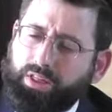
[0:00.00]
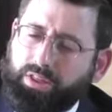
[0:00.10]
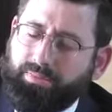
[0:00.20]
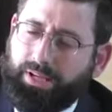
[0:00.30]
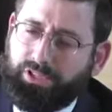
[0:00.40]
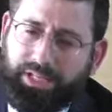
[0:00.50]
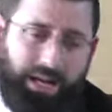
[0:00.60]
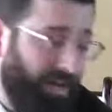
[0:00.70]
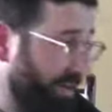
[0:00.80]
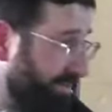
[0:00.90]
the
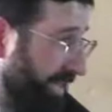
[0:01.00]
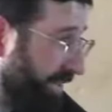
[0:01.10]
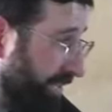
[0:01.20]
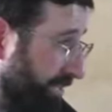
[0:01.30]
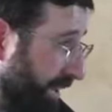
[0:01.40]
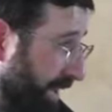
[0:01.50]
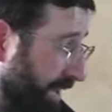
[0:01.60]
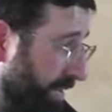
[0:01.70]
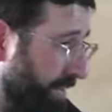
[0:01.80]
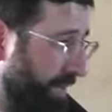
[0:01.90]
mashgiach of Ner
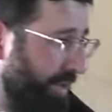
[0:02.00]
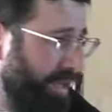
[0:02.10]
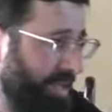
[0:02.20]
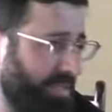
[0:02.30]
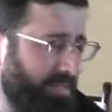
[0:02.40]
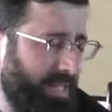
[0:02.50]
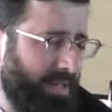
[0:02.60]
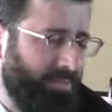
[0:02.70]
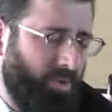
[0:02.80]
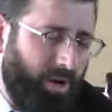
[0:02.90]
Yisrael. His
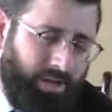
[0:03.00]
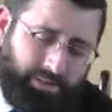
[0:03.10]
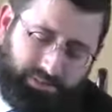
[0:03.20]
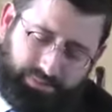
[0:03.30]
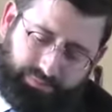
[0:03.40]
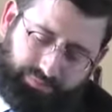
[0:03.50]
name was...